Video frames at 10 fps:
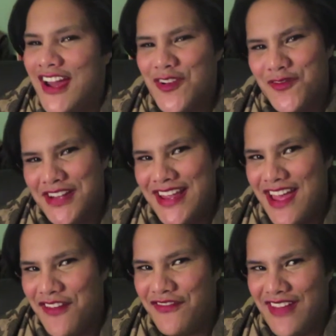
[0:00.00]
I don't really
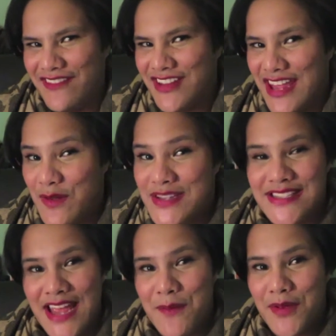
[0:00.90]
have favourite Kiwi
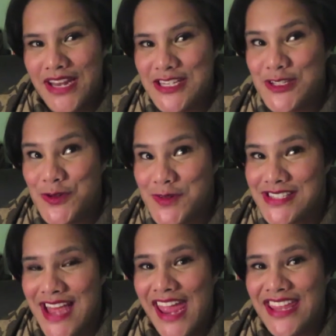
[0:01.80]
slang, but I do
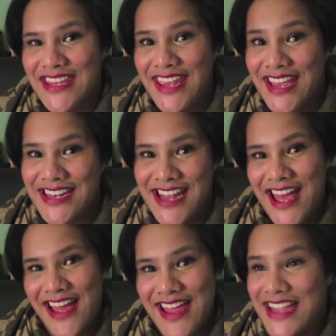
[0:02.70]
say yeah,
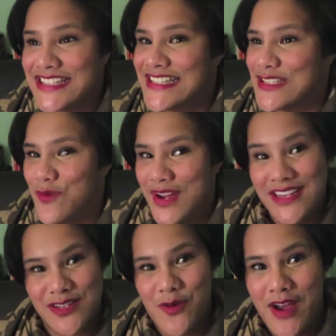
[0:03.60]
nah, and
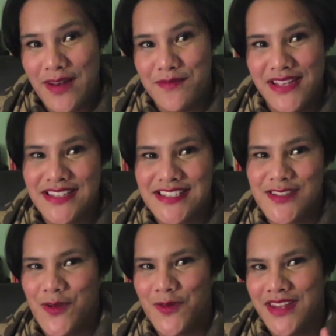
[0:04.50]
sweet quite a bit.
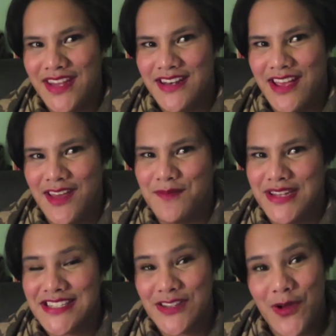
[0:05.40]
So yeah, nah
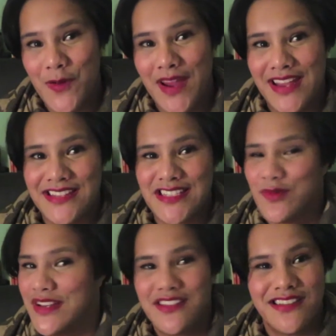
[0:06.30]
means no, and
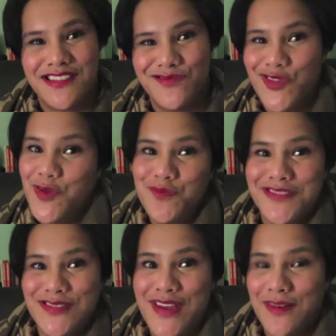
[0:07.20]
sweet's just, you know,
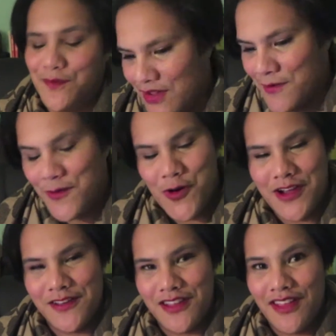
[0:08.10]
sweet.
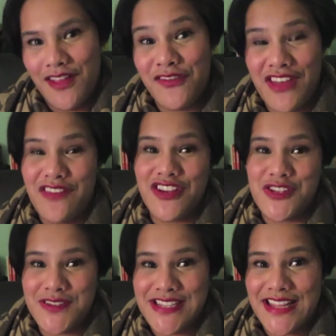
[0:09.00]
Four,
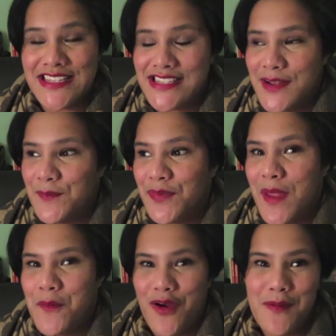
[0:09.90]
favourite New Zealander?
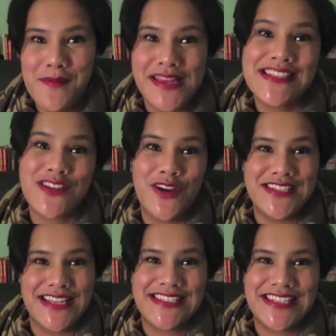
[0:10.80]
Probably
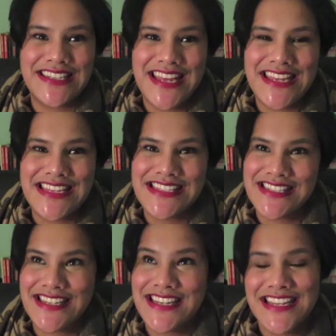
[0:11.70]
Scott Dixon. He
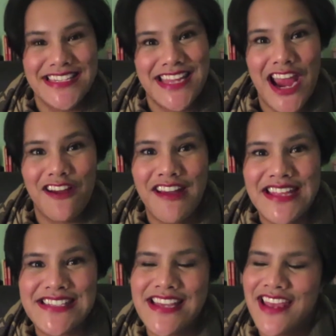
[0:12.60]
is an IndyCar
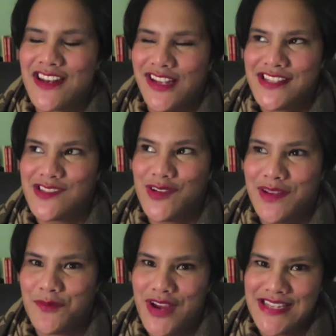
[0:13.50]
racer, and I saw
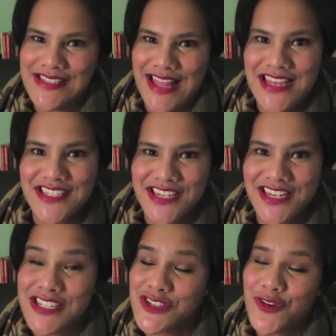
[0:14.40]
him race last
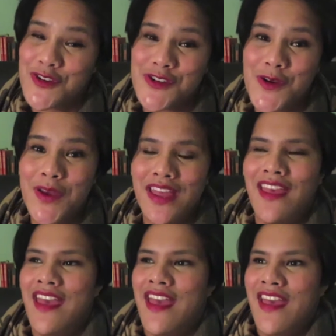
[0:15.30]
year in Toronto,
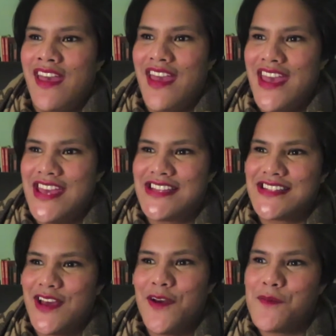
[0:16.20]

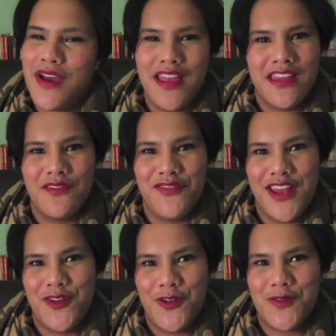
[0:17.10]
and I
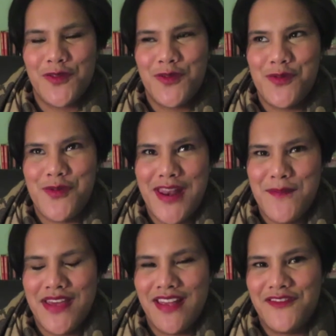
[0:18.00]
fangirled quite
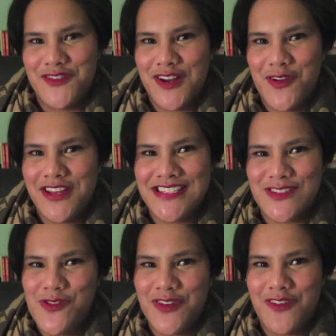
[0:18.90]
a bit after I got
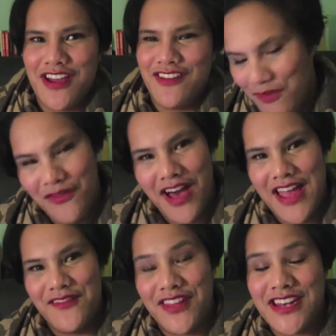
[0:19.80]
his autograph.
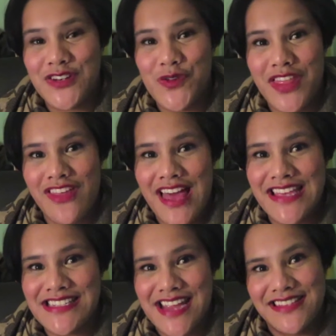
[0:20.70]
Five, North
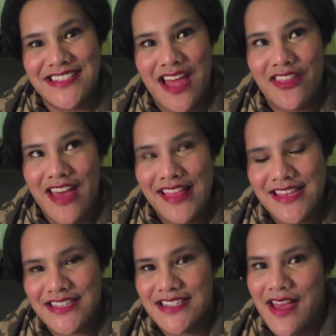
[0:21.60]
Island and South
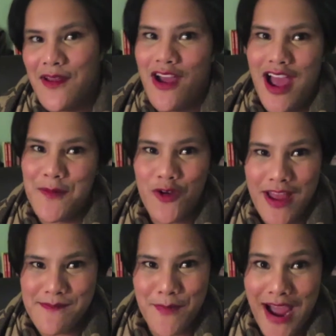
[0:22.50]
Island? I'm
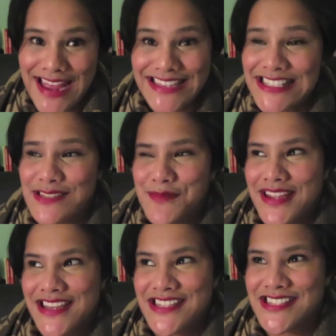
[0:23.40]
quite biased
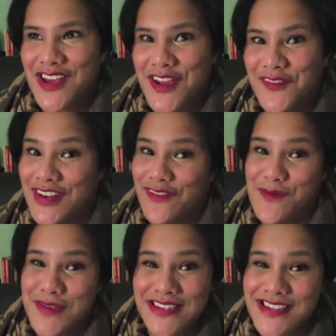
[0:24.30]
because I've
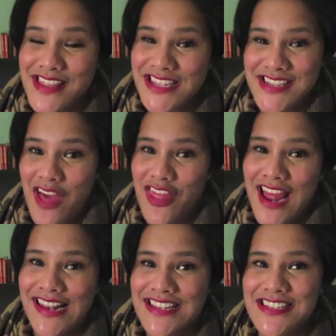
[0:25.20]
never been to the South
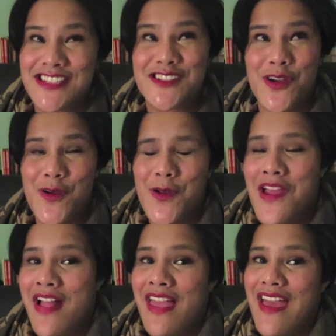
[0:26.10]
Island, so
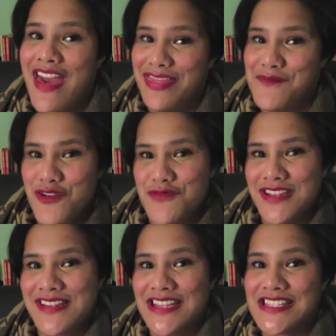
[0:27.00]
at the
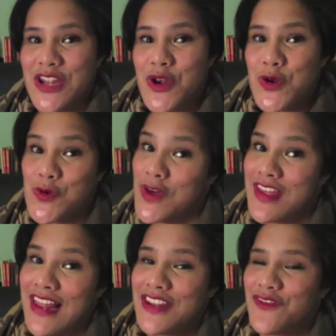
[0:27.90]
moment, it's
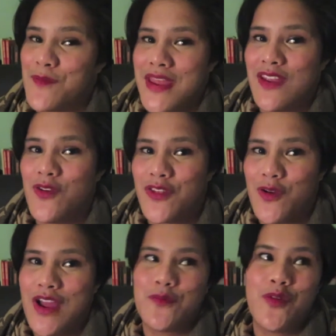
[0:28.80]
North Island for me,
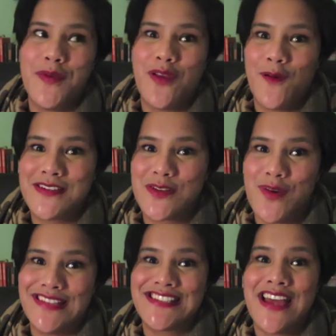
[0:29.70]
although I will be going to
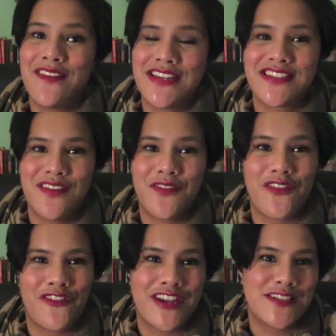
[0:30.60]
Queenstown next year for
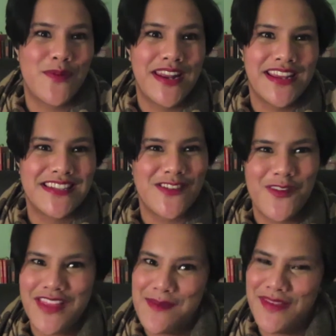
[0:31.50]
a friend's wedding,
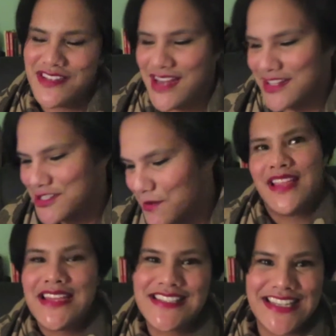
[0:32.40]
so that may change.
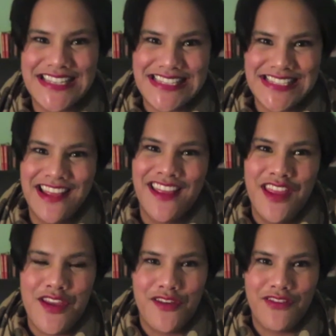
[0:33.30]
Six,
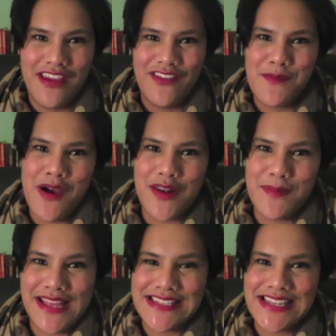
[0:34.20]
favourite
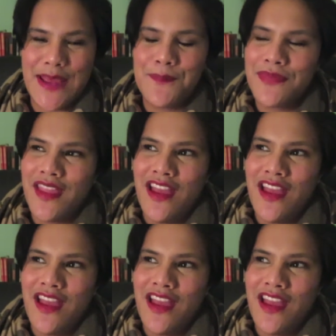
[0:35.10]
Māori place name?